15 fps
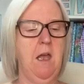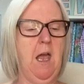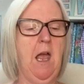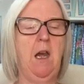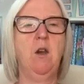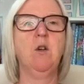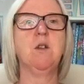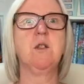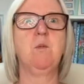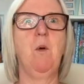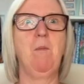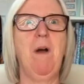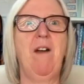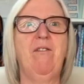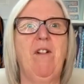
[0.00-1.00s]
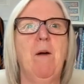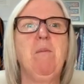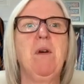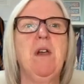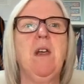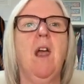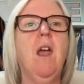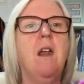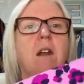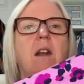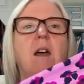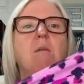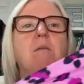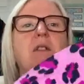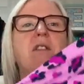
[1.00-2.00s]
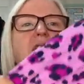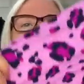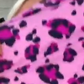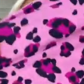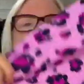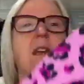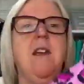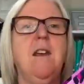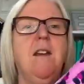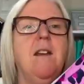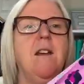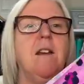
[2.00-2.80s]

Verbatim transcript: Hello Swimwear Fabric number three.